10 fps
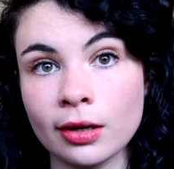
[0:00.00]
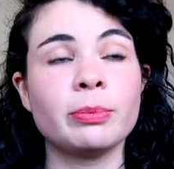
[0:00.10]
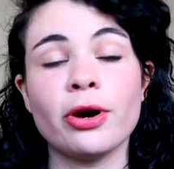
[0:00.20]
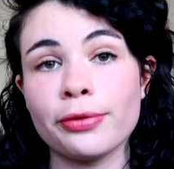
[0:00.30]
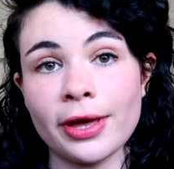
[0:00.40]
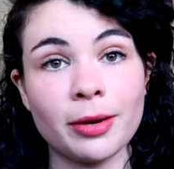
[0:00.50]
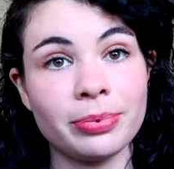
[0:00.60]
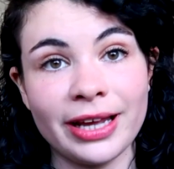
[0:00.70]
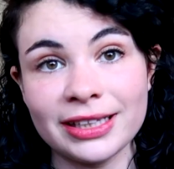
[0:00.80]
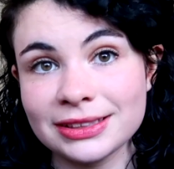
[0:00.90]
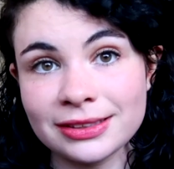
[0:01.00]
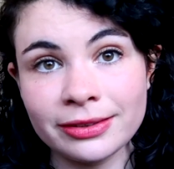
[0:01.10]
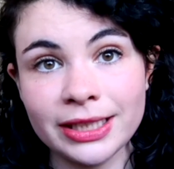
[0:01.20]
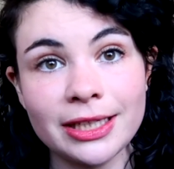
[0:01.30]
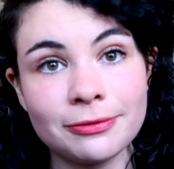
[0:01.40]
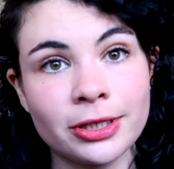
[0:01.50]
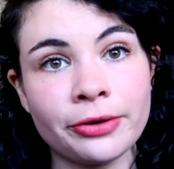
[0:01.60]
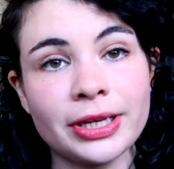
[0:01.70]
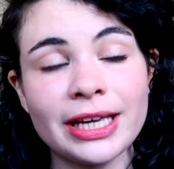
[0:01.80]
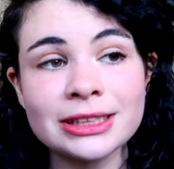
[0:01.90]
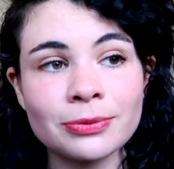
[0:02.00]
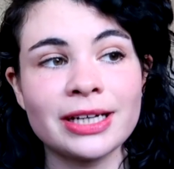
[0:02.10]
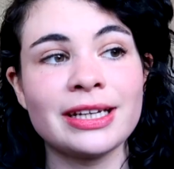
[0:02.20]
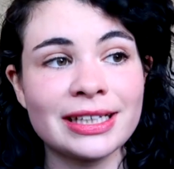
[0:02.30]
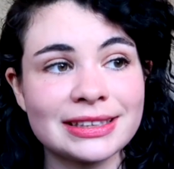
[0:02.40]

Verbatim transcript: We both had our plans to leave. You know, it is what it is.